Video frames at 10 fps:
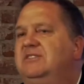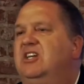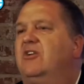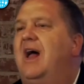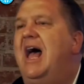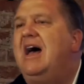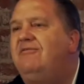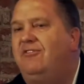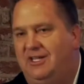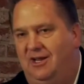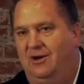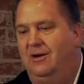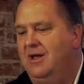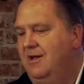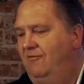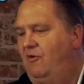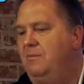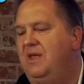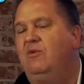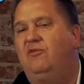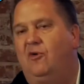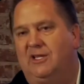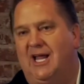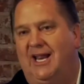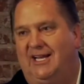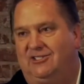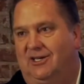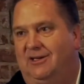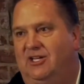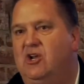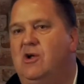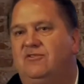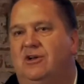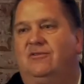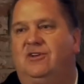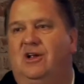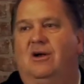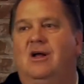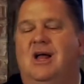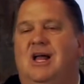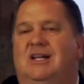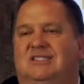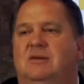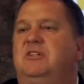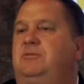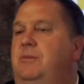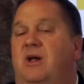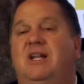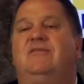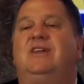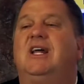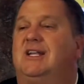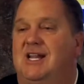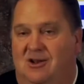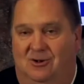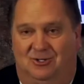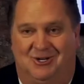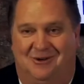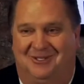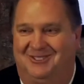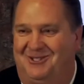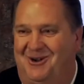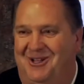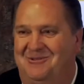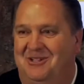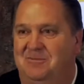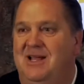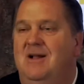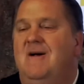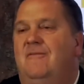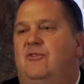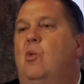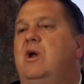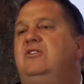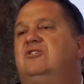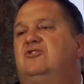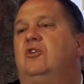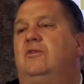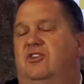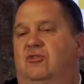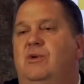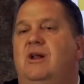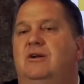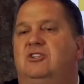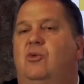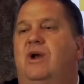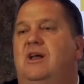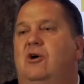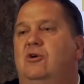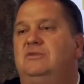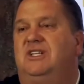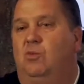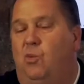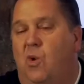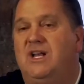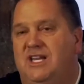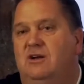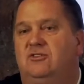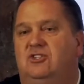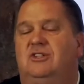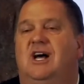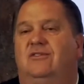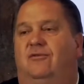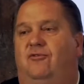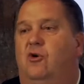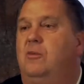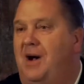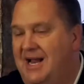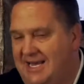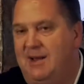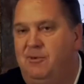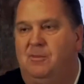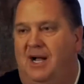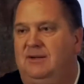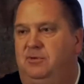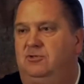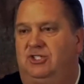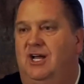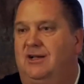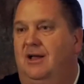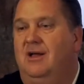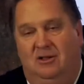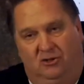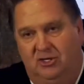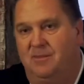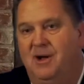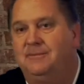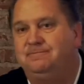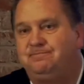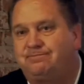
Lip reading: a year, every year, from me referring that agent, year after year after year. Some of those people, I didn't even get a $10 Starbucks card. Are you with me? The one who sold over 320 homes in 1 year, 2004, my neighbor, Mike Bushek, look him up.